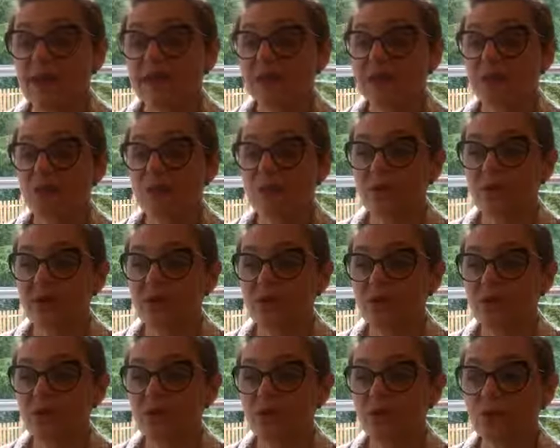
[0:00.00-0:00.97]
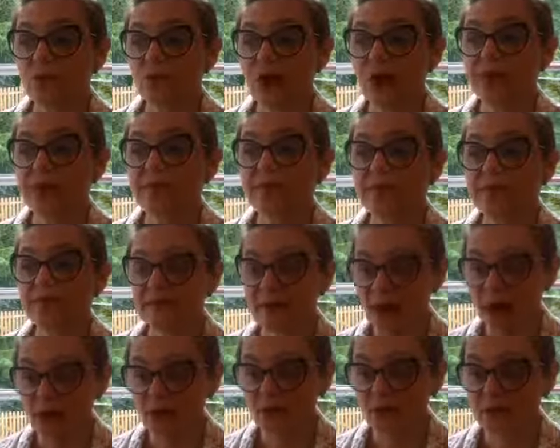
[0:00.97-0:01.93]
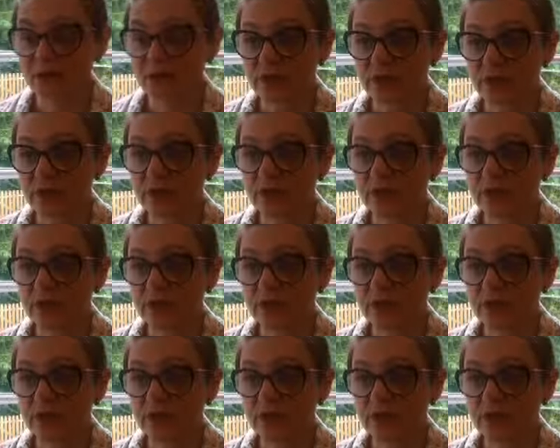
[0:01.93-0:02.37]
So then you write down